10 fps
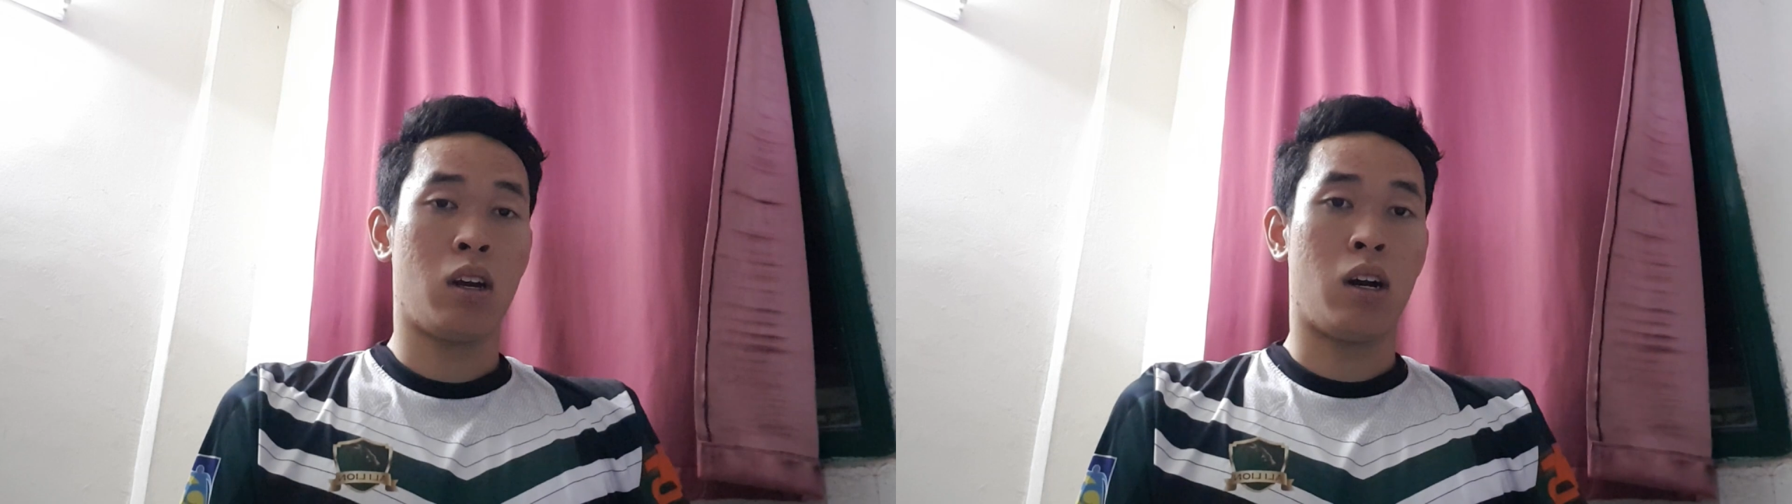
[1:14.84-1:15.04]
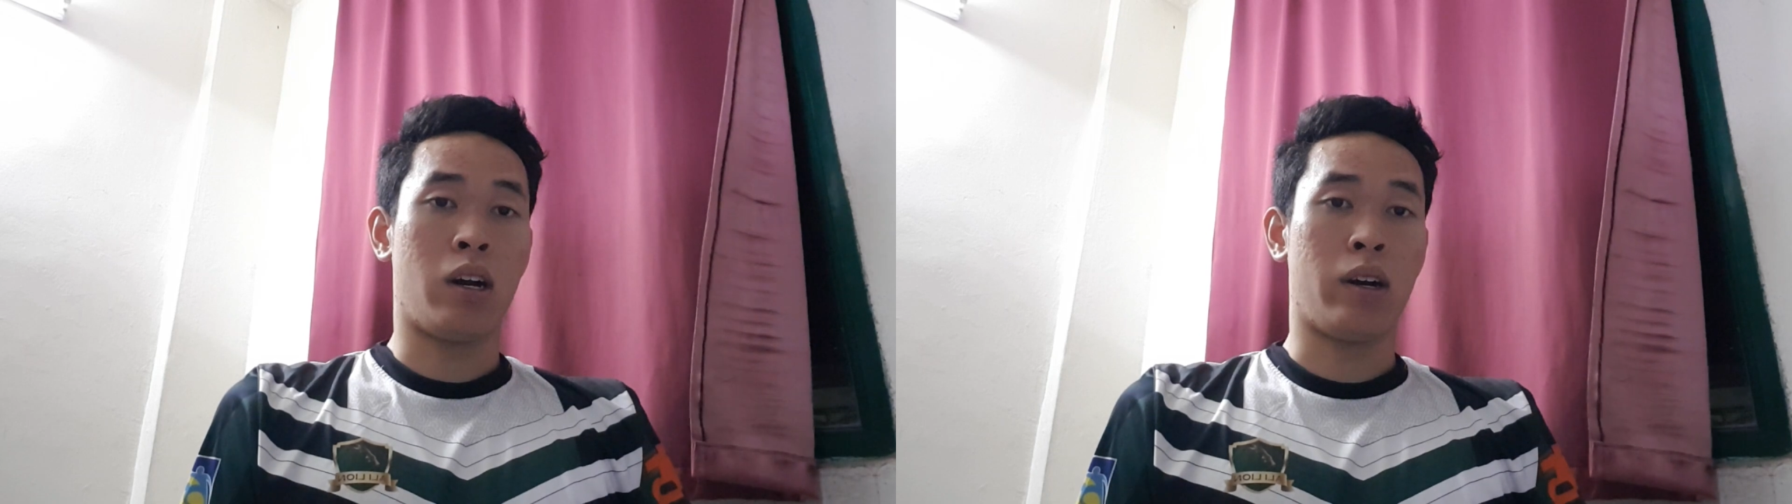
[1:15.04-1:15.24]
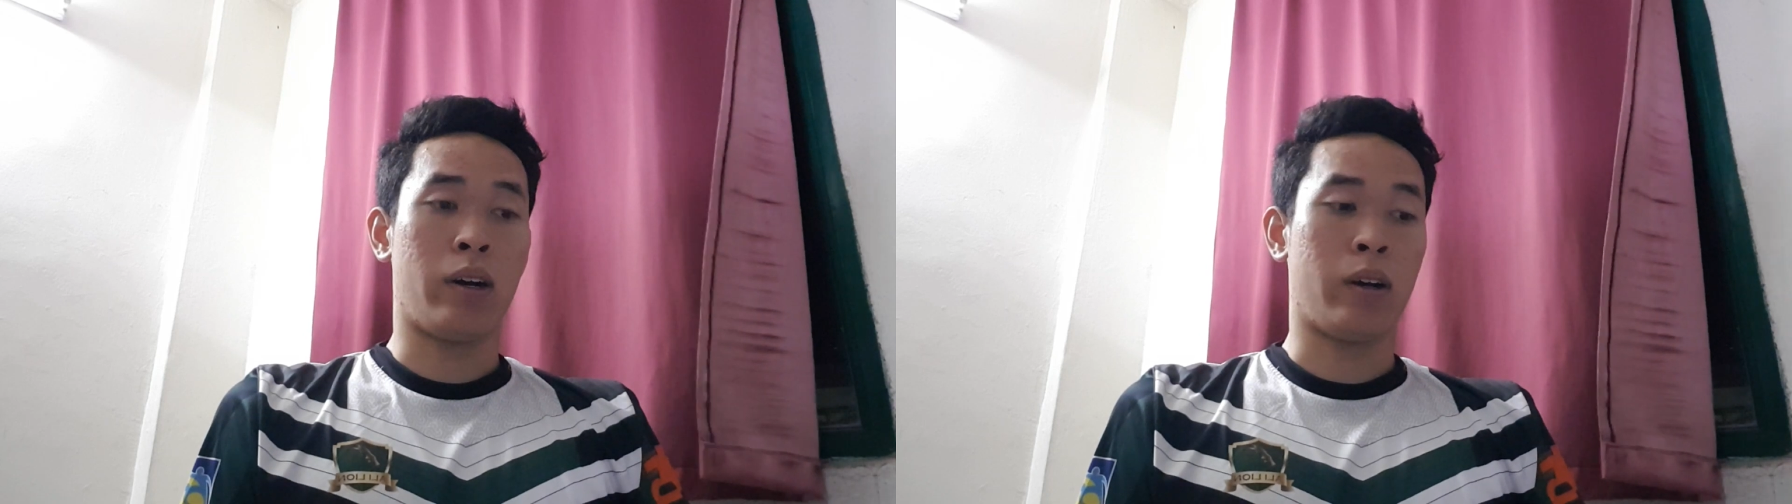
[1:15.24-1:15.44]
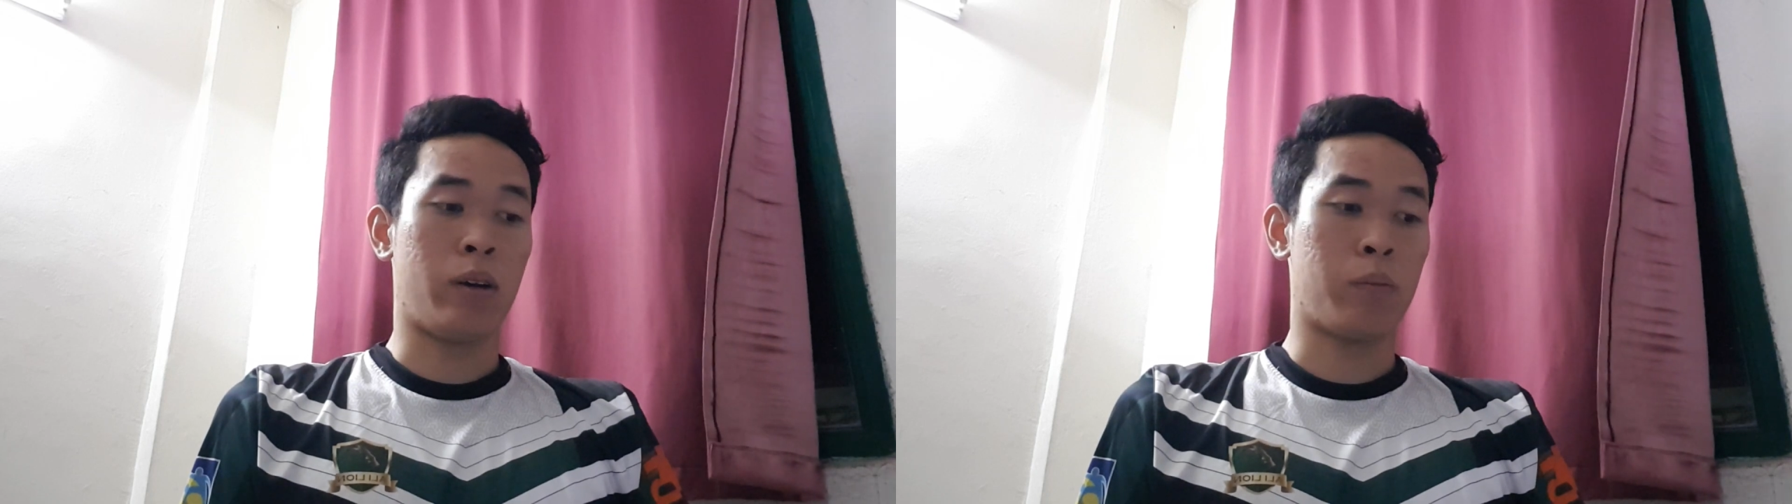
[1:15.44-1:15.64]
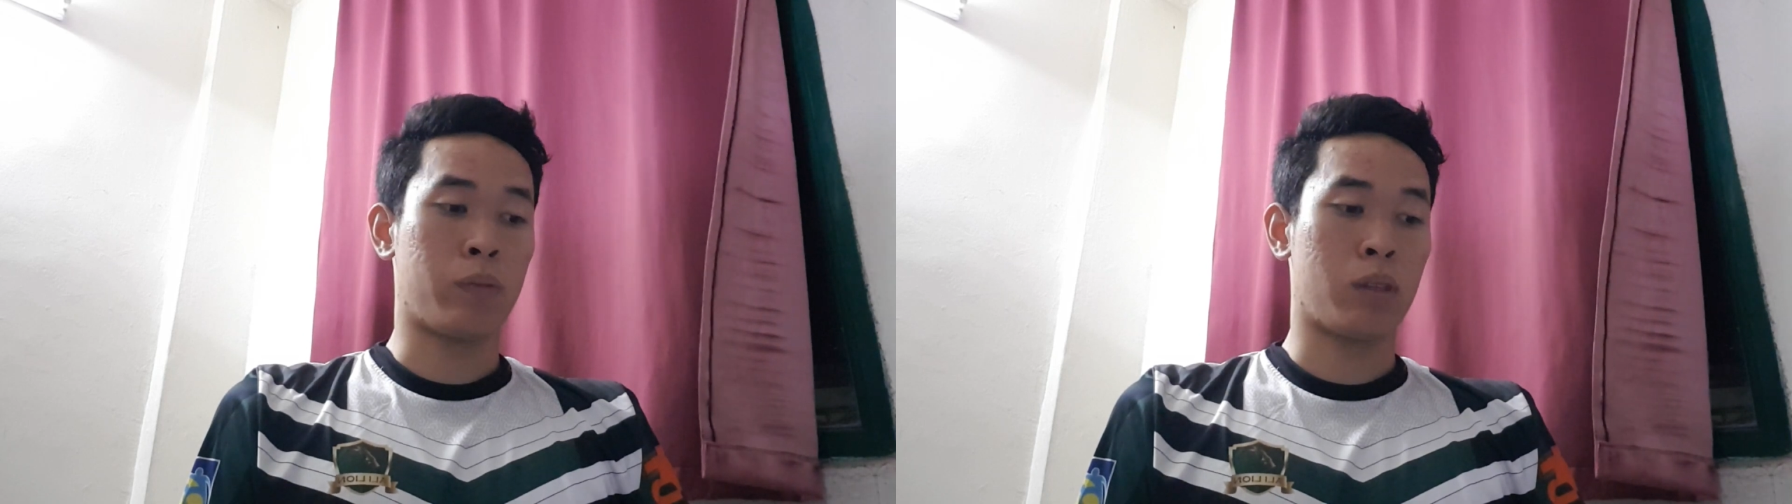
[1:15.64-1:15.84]

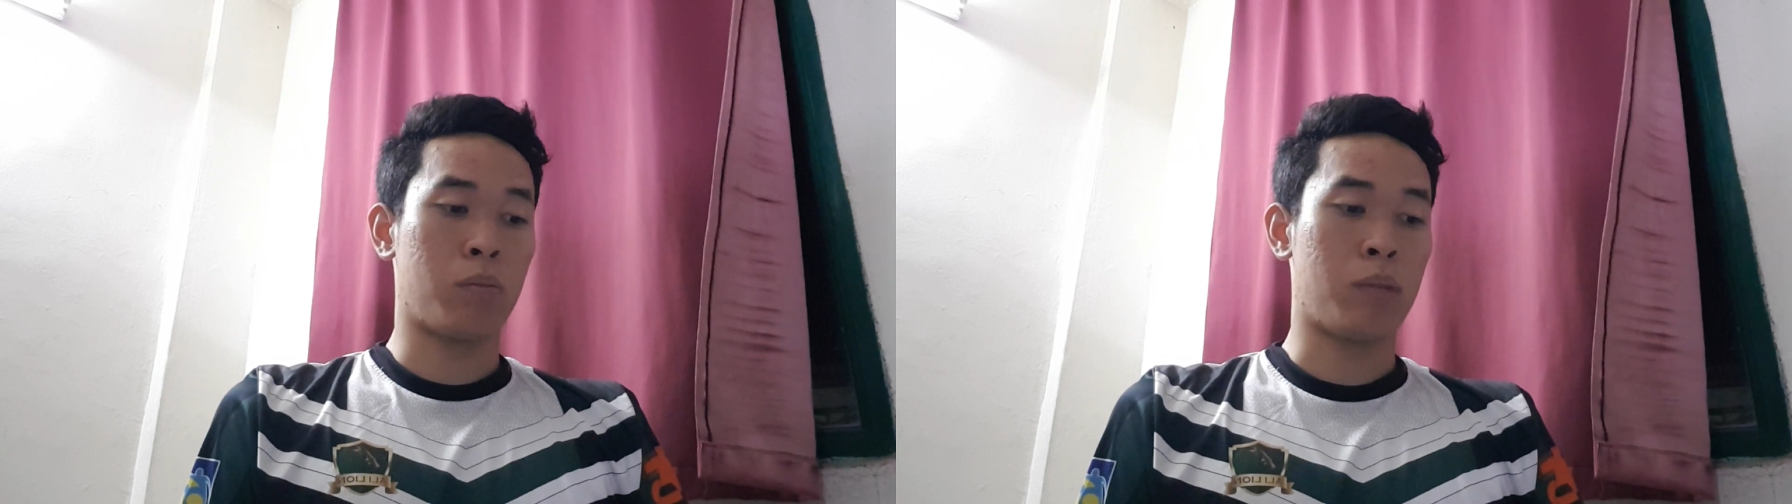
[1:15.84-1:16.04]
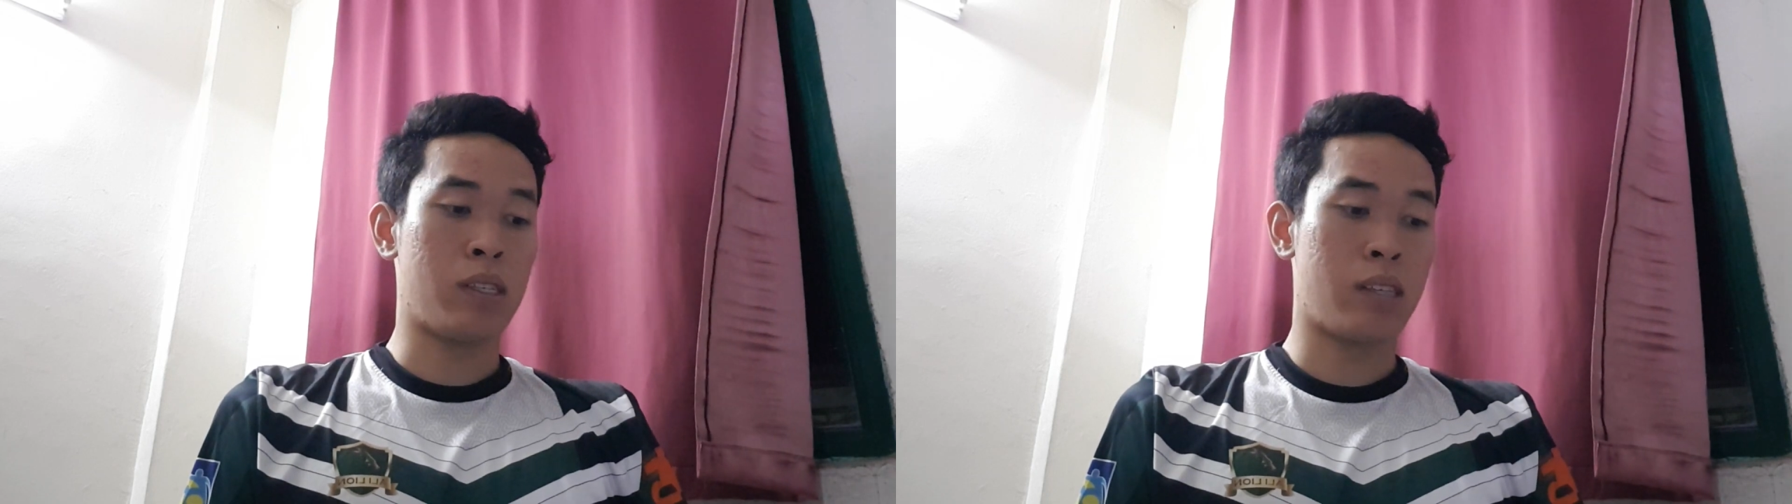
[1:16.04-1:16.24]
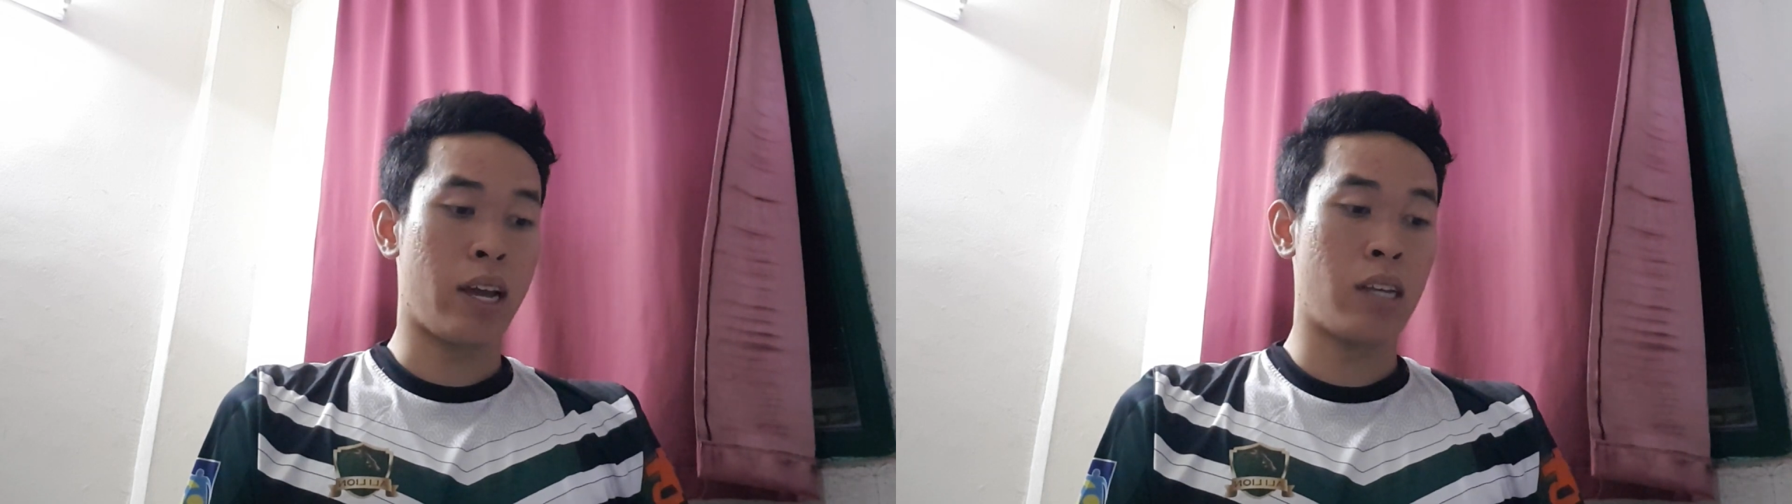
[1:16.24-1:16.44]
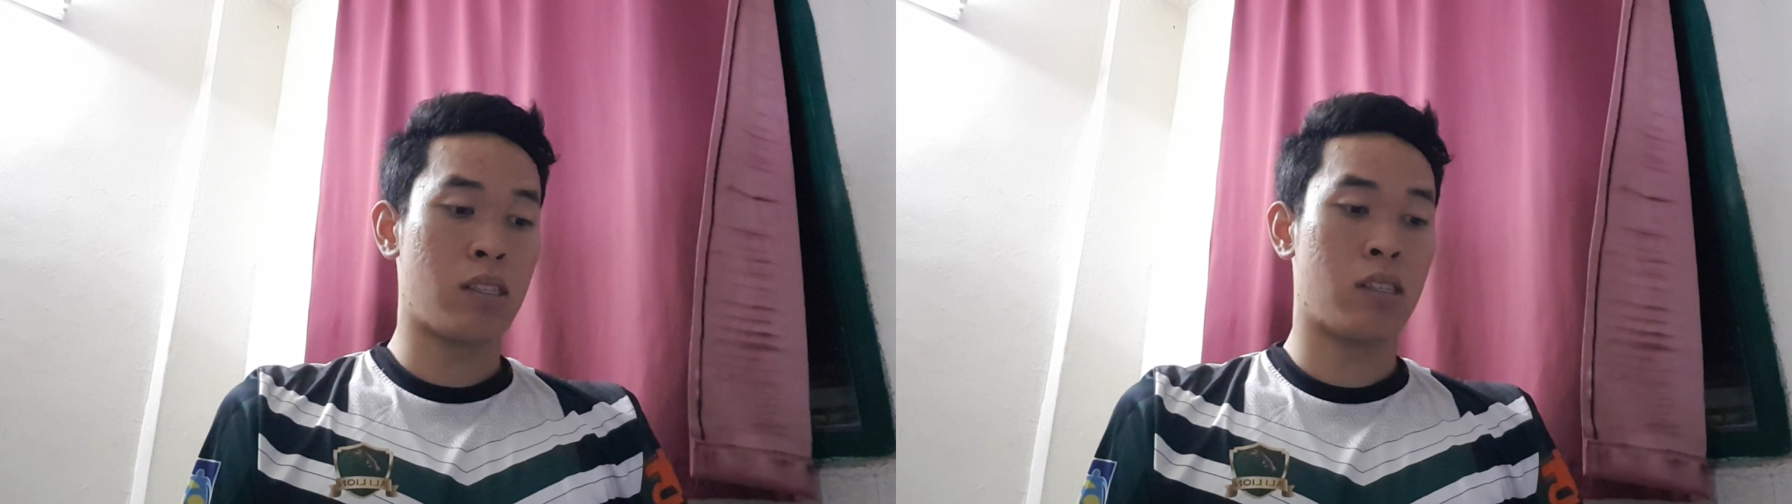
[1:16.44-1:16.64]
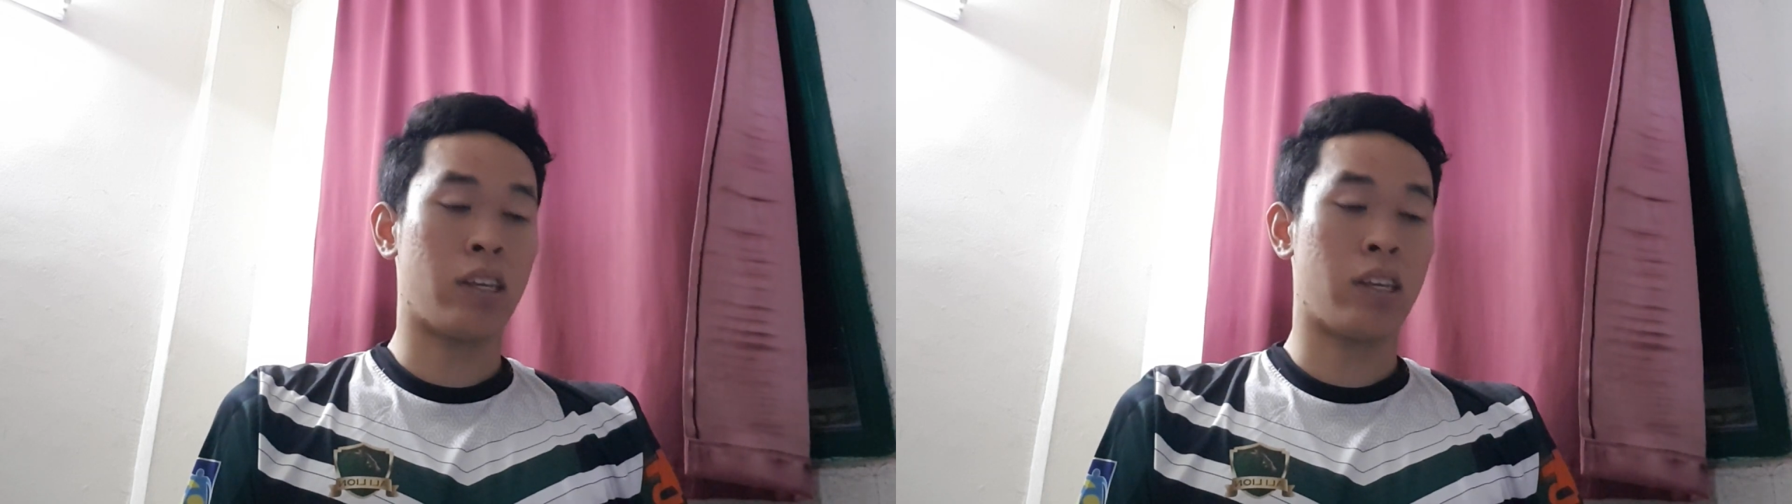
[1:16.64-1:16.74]
Besides